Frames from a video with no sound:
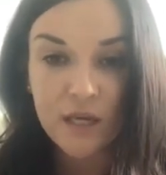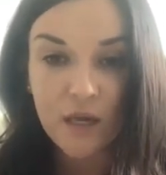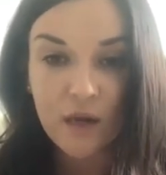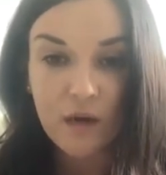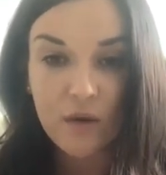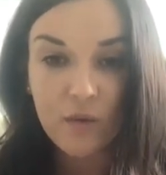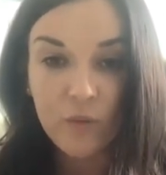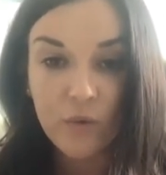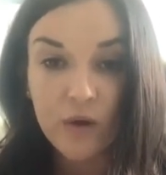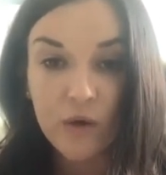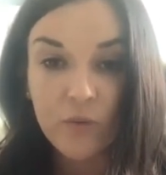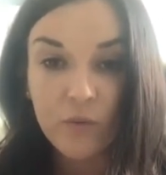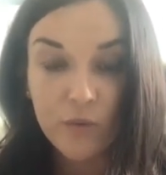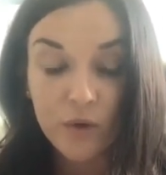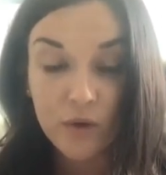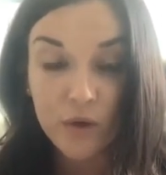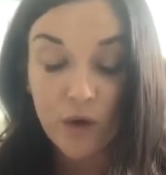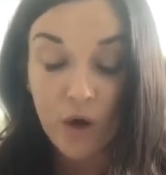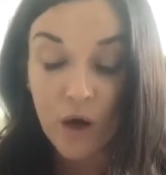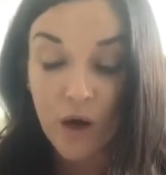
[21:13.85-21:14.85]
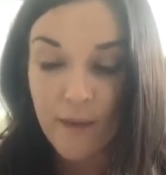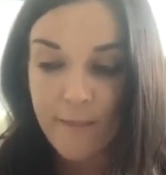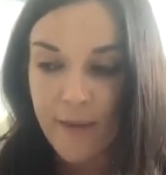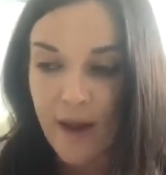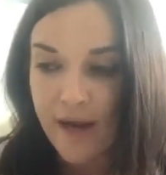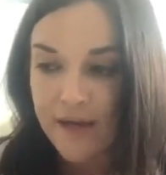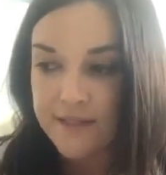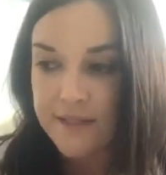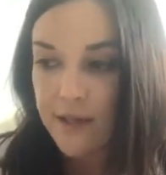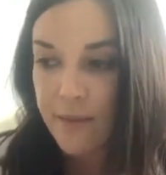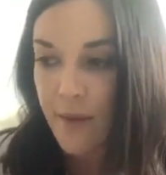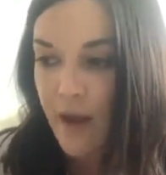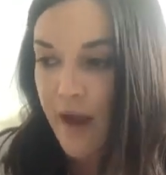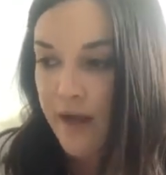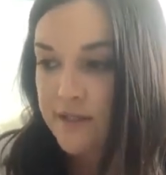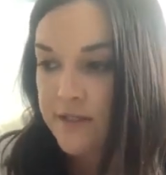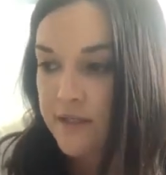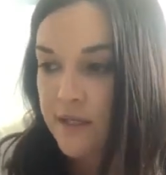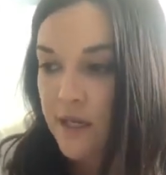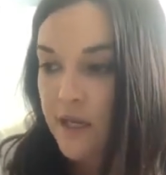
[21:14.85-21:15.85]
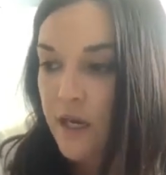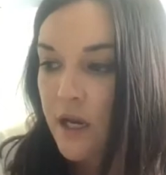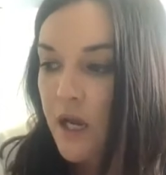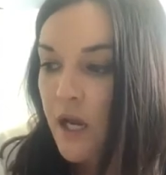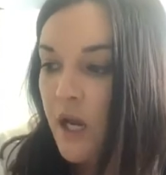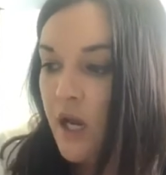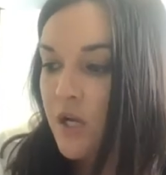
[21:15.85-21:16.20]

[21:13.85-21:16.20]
and we really are at max capacity.